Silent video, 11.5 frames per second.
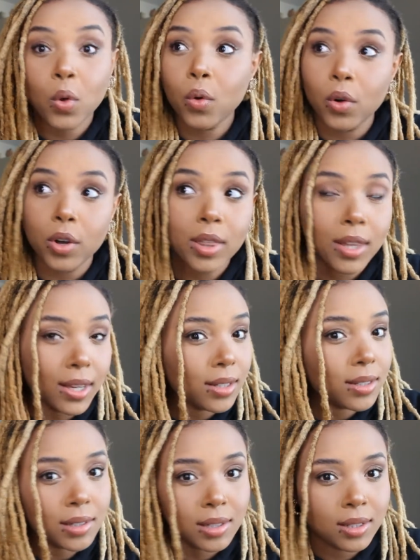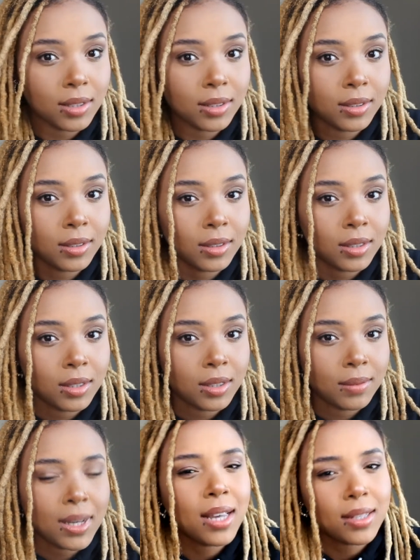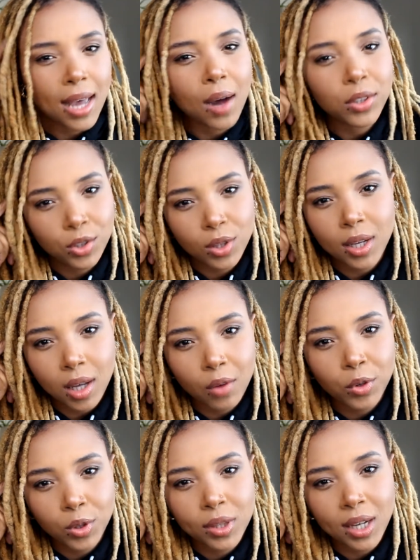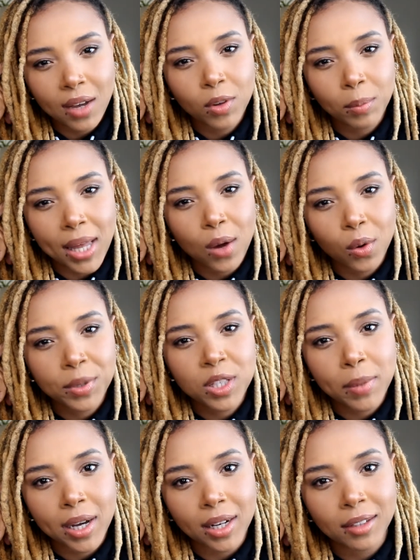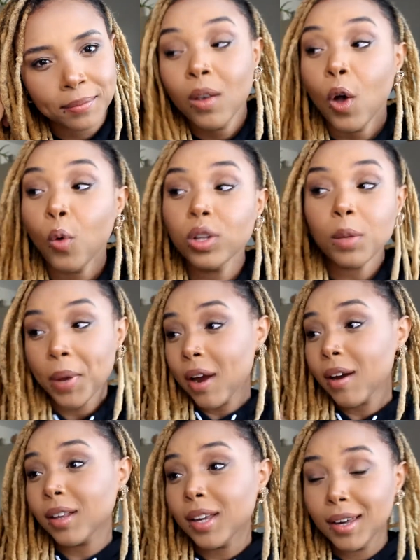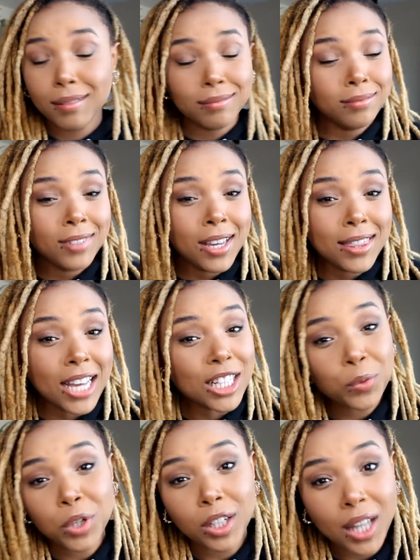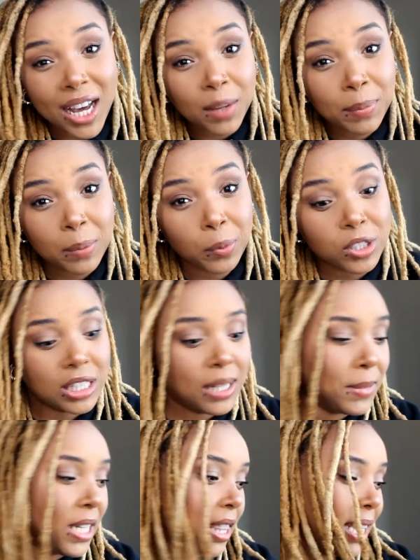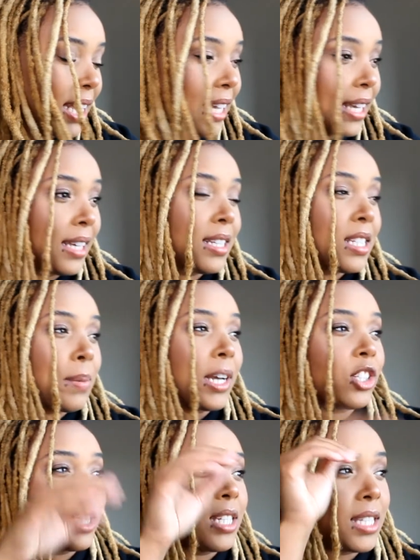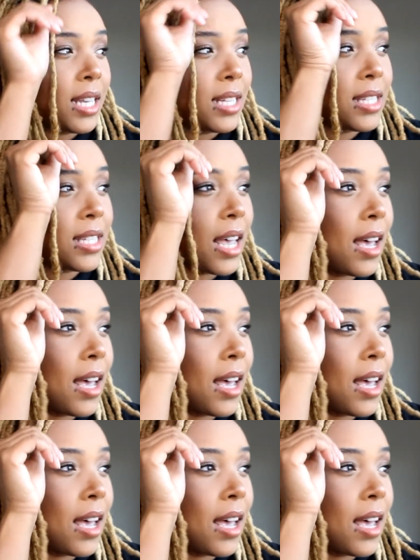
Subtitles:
or this? Is that what you think of when you think of a black woman's body? Well, apparently that's what a lot of people seem to think, especially since